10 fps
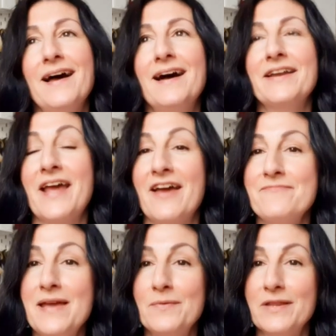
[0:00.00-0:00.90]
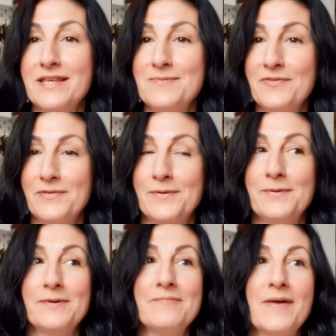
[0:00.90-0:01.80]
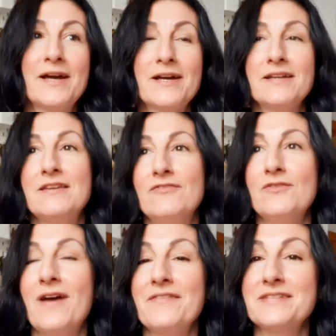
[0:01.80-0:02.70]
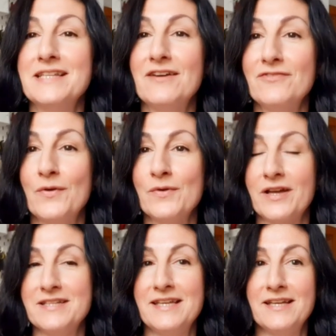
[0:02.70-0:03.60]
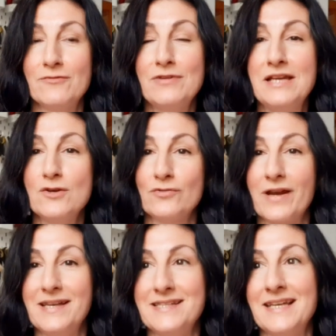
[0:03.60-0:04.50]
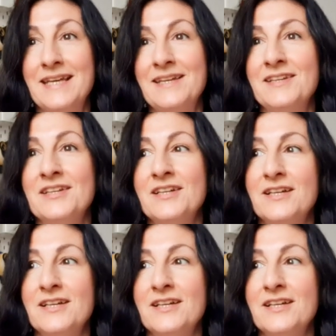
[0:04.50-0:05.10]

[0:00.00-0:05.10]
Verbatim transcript: and I have made one of these before and if you have seen that vlog I did it in a really crazy